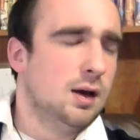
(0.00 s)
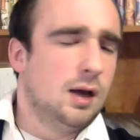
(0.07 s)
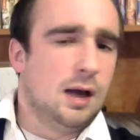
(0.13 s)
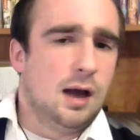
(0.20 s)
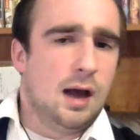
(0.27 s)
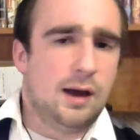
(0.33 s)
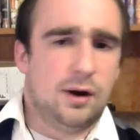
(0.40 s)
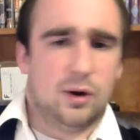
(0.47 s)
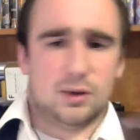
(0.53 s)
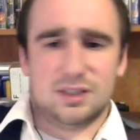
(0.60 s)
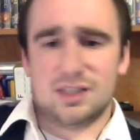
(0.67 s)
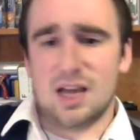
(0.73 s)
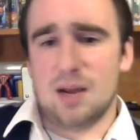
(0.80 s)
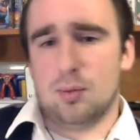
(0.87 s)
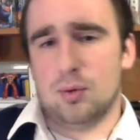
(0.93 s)
don't know, a
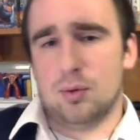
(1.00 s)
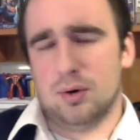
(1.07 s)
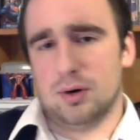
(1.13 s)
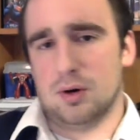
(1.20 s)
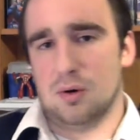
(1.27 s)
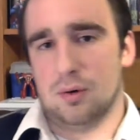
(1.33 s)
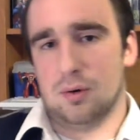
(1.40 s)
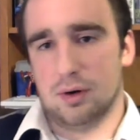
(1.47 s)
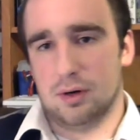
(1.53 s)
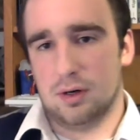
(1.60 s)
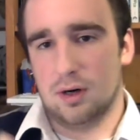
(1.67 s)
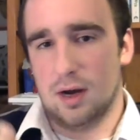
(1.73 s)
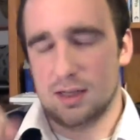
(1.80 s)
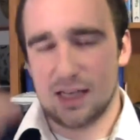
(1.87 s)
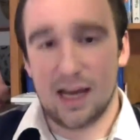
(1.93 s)
cyborg
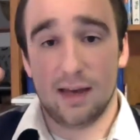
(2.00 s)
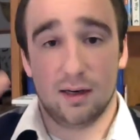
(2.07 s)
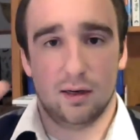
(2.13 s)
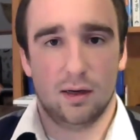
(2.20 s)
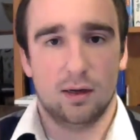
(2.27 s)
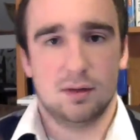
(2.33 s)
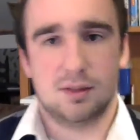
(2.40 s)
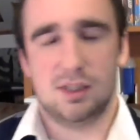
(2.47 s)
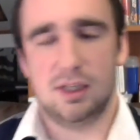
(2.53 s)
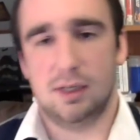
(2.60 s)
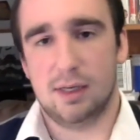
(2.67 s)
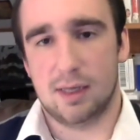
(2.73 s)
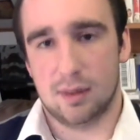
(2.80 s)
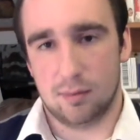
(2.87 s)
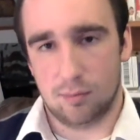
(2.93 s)
or a tank.
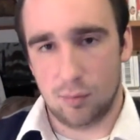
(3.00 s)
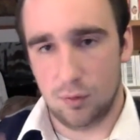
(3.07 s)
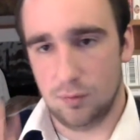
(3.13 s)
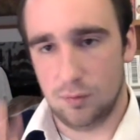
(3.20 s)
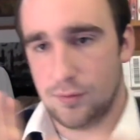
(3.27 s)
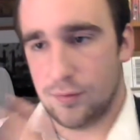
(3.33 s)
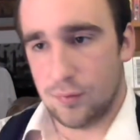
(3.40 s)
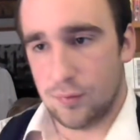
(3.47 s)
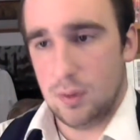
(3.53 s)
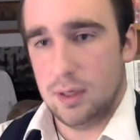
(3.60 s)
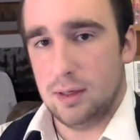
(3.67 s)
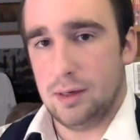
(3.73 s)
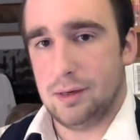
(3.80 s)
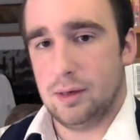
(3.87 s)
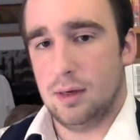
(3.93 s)
She can move through
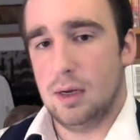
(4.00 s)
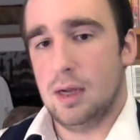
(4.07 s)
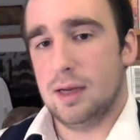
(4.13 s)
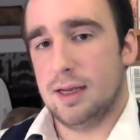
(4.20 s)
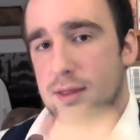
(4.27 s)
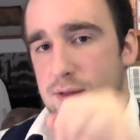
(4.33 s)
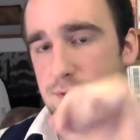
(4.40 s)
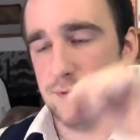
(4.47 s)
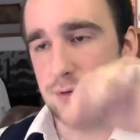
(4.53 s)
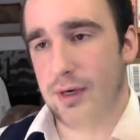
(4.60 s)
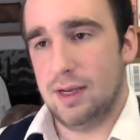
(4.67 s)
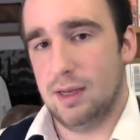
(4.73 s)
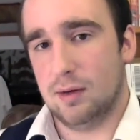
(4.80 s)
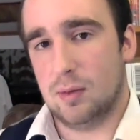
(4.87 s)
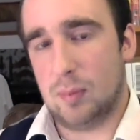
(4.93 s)
it, gets a
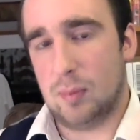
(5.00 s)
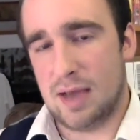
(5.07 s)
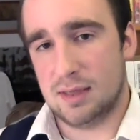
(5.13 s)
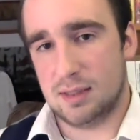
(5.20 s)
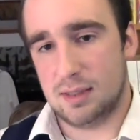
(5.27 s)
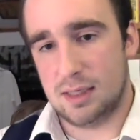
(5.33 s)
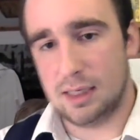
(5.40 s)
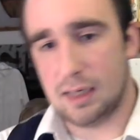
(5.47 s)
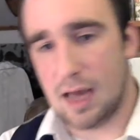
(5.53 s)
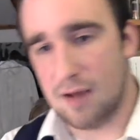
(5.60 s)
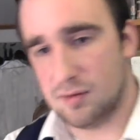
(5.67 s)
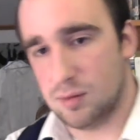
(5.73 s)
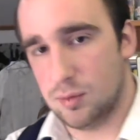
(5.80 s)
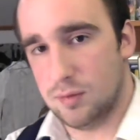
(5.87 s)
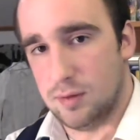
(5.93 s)
free Incapacitate
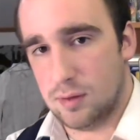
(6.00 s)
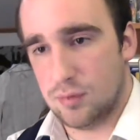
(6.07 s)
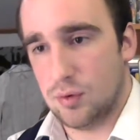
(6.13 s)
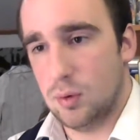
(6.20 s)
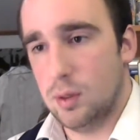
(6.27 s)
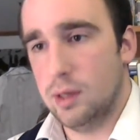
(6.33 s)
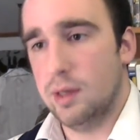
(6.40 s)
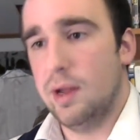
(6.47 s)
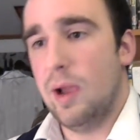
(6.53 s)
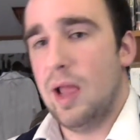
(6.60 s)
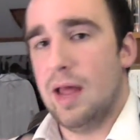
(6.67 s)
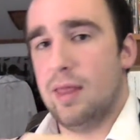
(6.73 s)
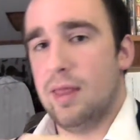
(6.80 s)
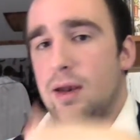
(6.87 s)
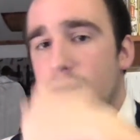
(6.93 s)
after moving through it,
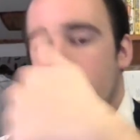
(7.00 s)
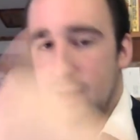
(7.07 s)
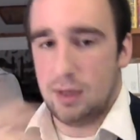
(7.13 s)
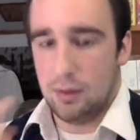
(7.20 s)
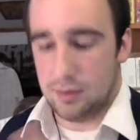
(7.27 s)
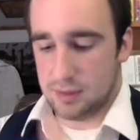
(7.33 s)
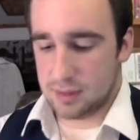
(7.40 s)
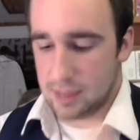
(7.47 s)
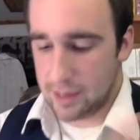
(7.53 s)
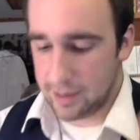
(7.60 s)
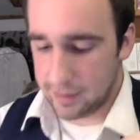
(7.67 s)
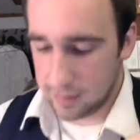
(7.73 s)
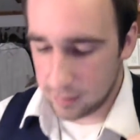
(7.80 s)
and then on the other side,